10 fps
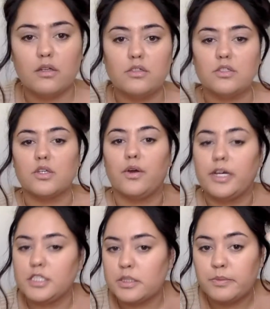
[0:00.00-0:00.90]
So I
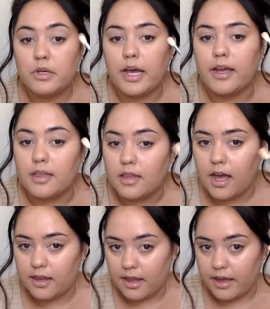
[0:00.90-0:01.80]
just put a
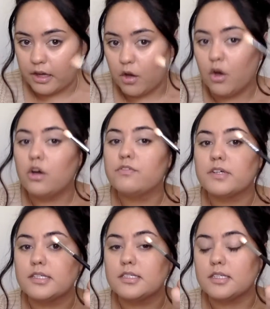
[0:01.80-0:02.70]
light layer of
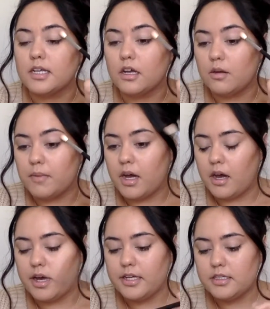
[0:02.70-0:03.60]
concealer on my
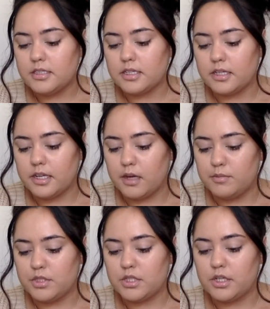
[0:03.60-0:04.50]
eyes, and now I'm
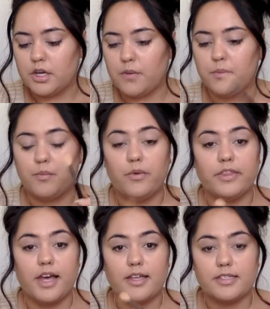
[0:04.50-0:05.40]
just going to go in with
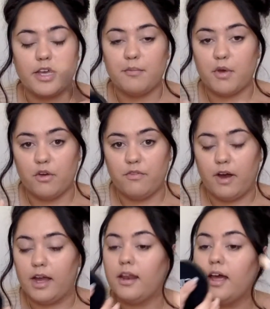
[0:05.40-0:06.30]
that same e.l.f.
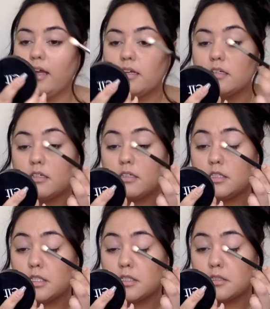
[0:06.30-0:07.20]
highlight and
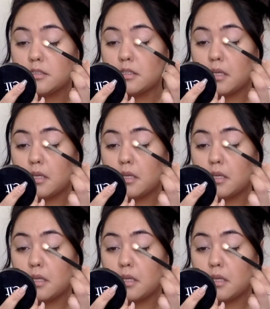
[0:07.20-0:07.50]
just